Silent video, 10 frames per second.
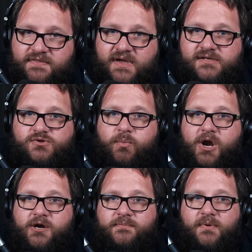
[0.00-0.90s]
things
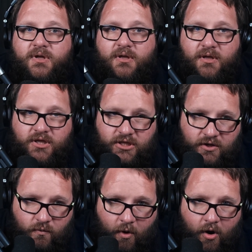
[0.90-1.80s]
where
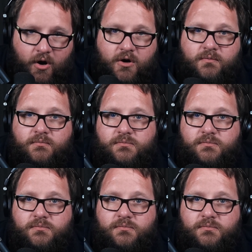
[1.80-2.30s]
you are